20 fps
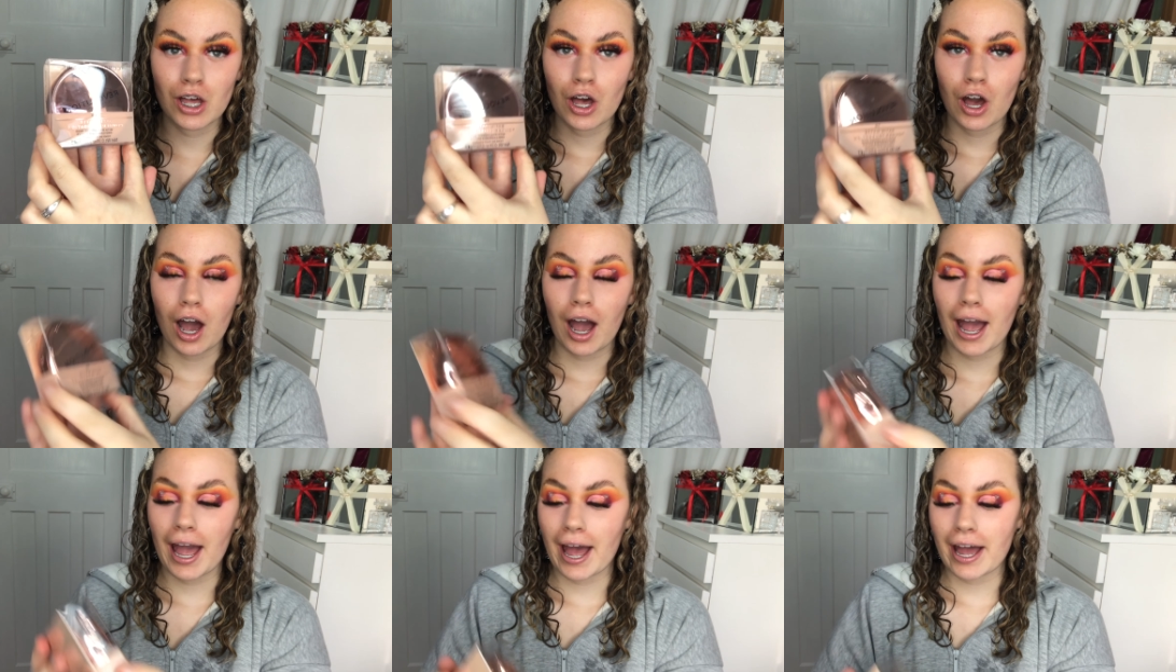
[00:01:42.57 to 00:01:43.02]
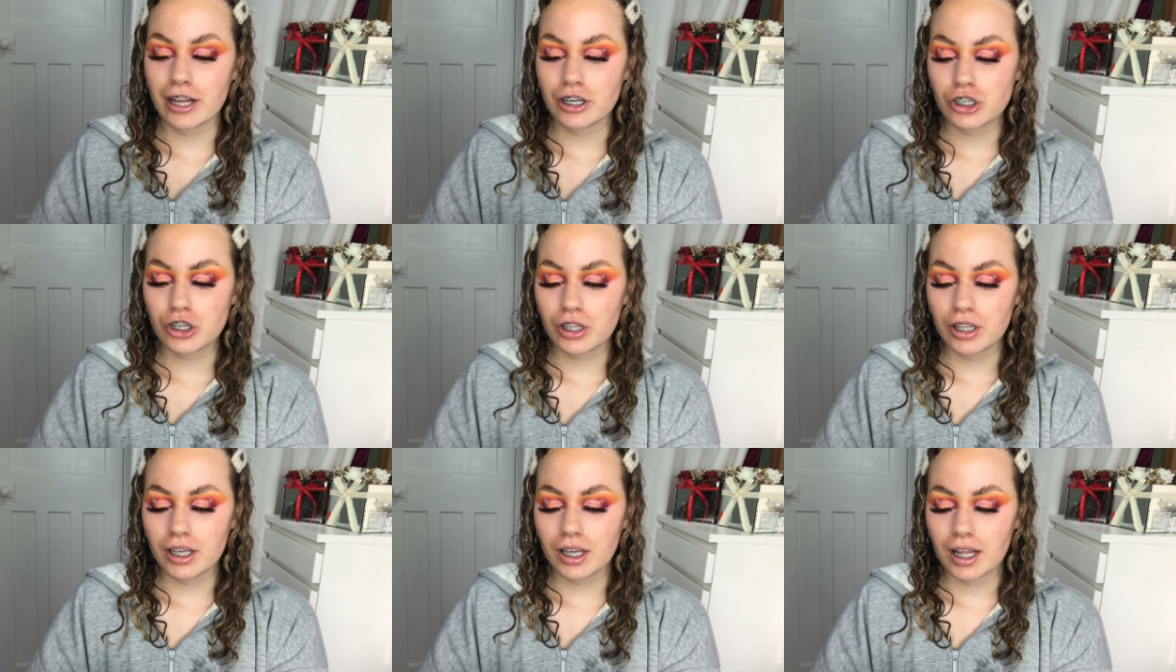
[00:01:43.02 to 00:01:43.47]
I
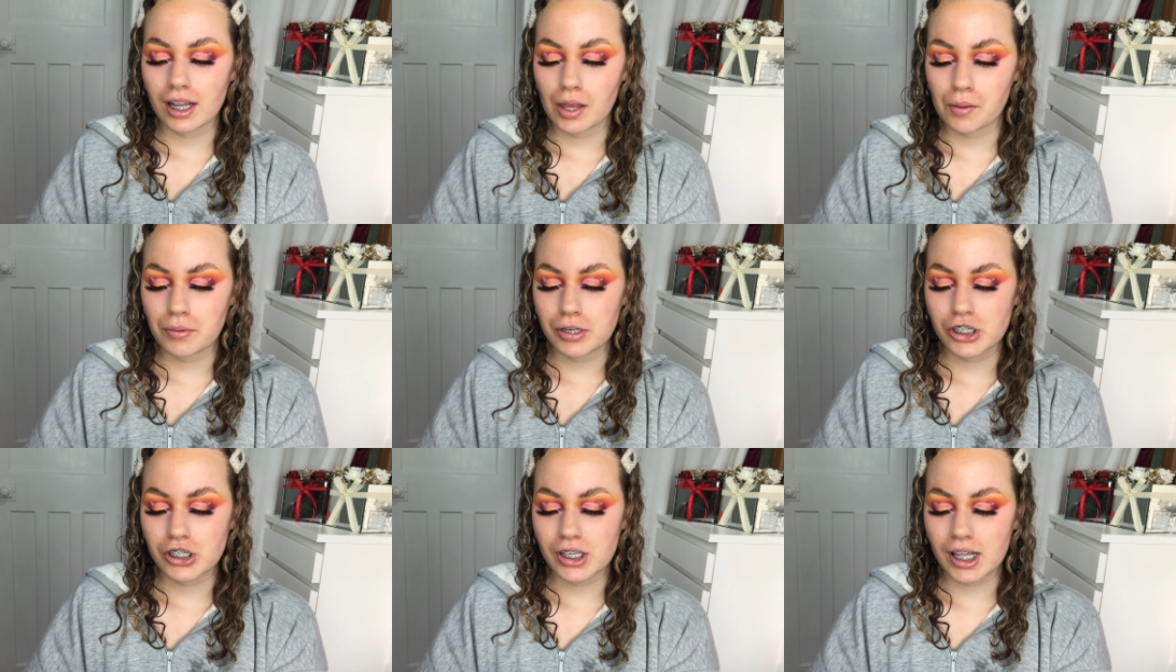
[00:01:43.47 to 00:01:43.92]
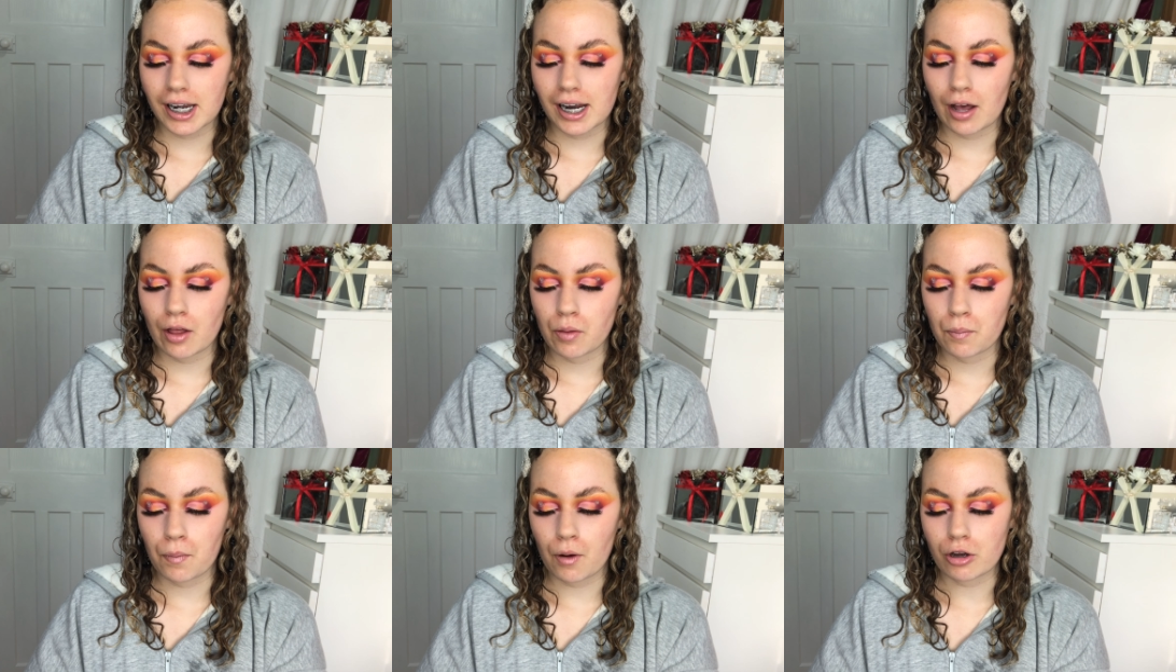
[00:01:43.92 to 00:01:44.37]
actually, let me just get out of the
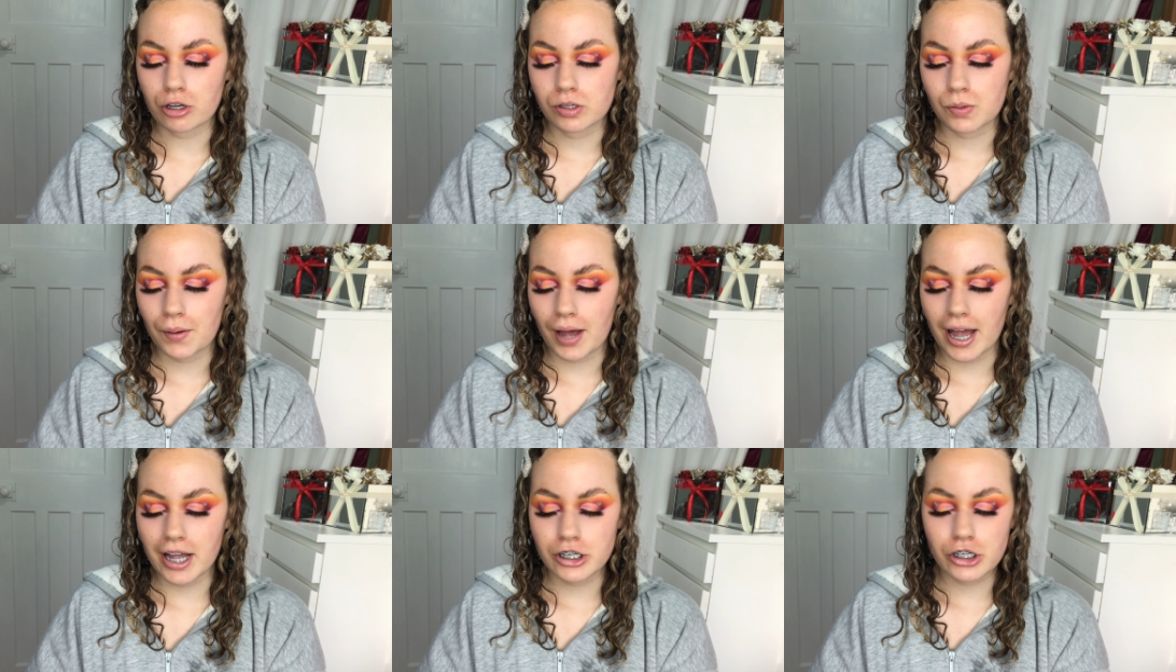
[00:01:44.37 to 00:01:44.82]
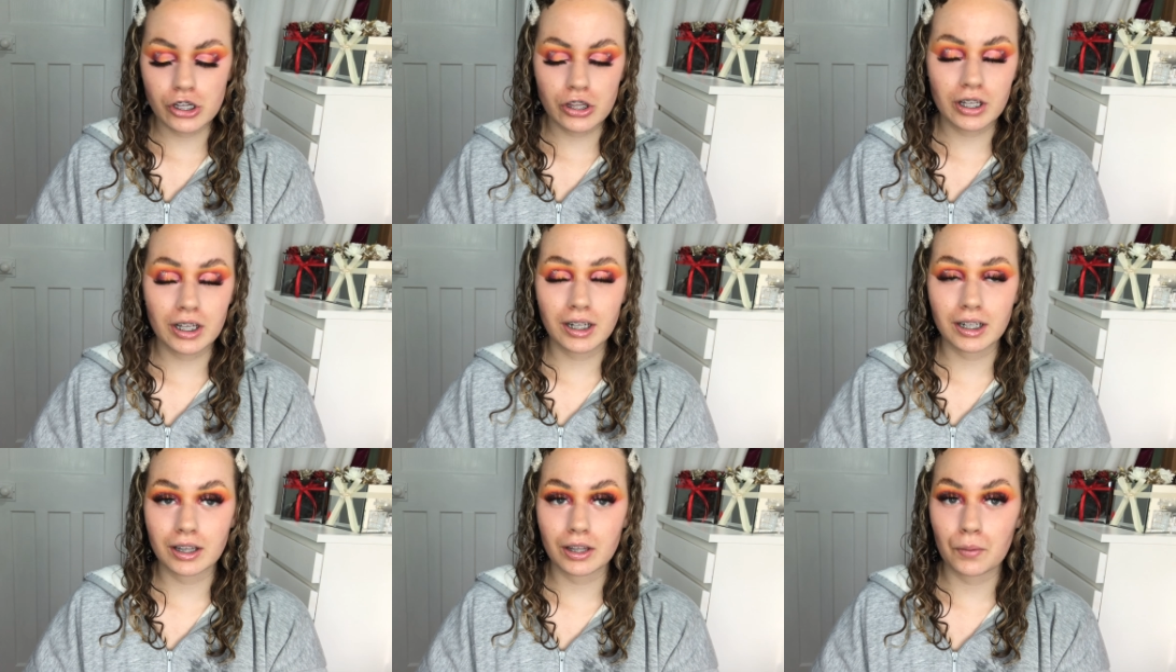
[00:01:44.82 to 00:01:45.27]
box, but I actually
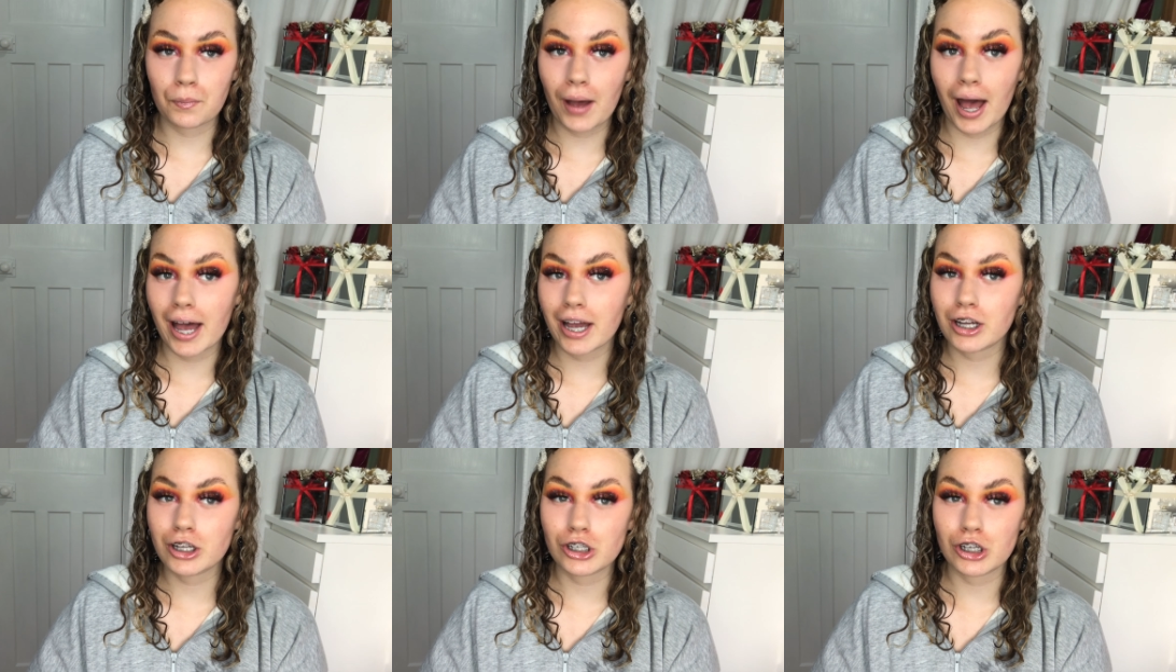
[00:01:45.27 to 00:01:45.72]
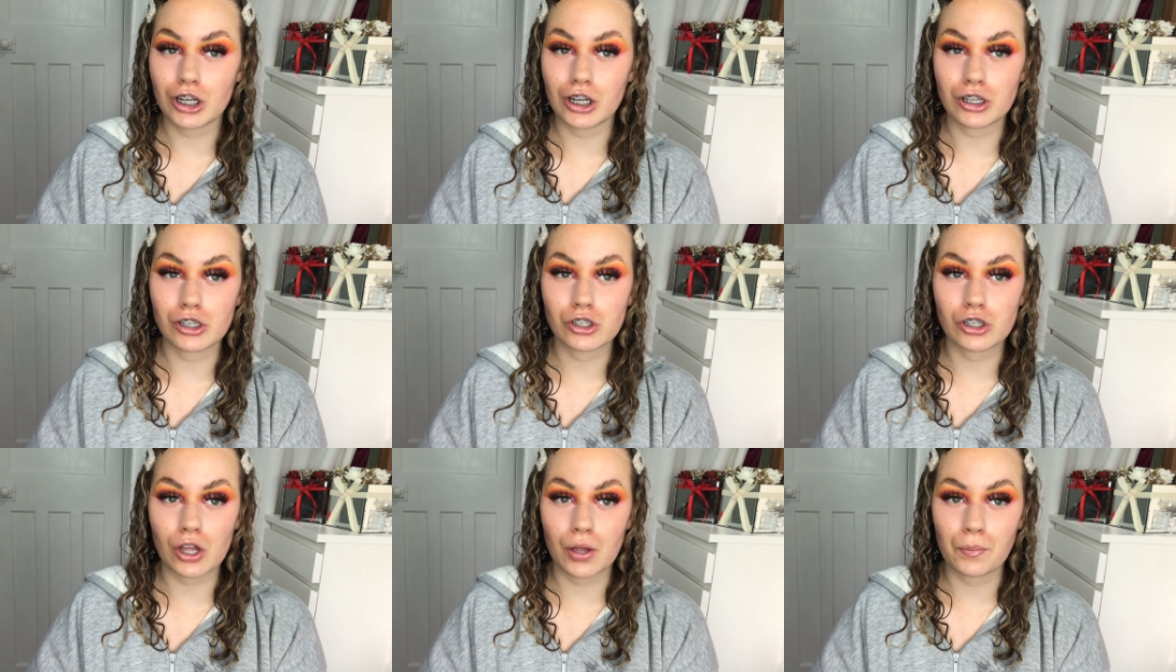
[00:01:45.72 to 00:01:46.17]
think the packaging is
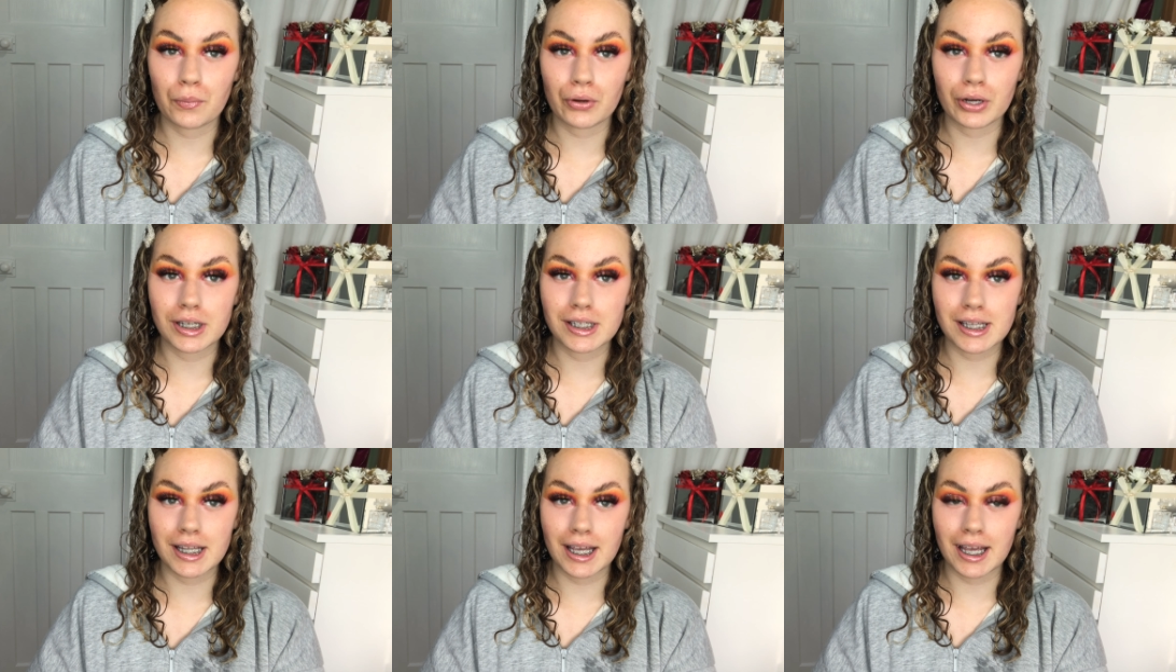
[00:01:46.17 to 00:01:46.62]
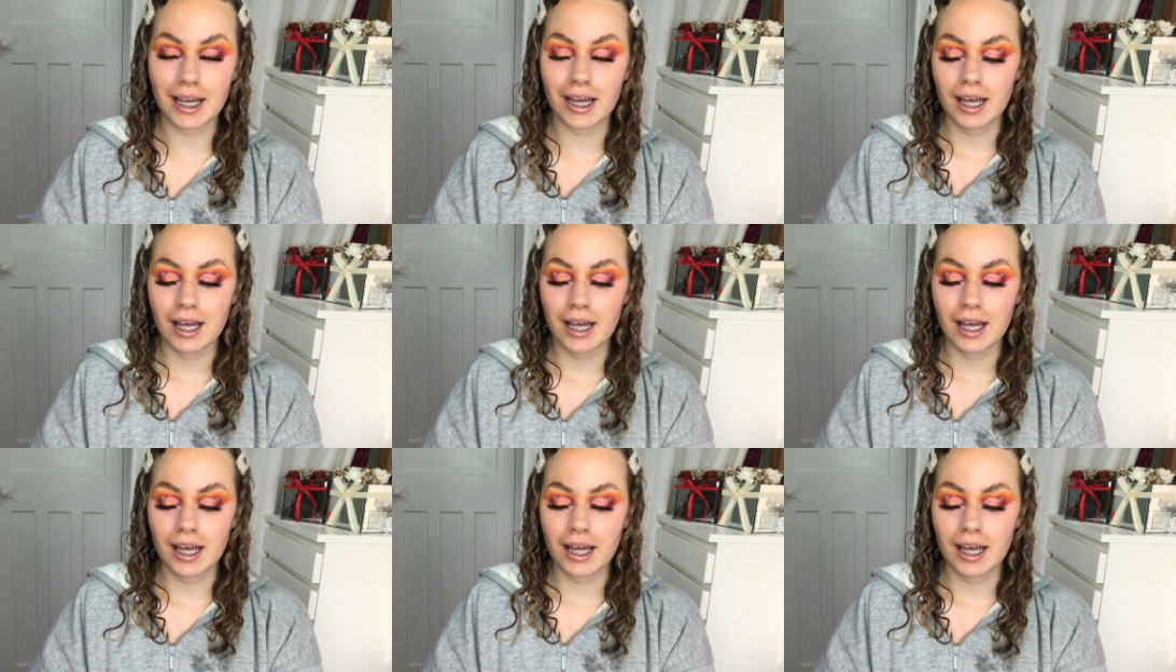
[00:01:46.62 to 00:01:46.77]
so pretty.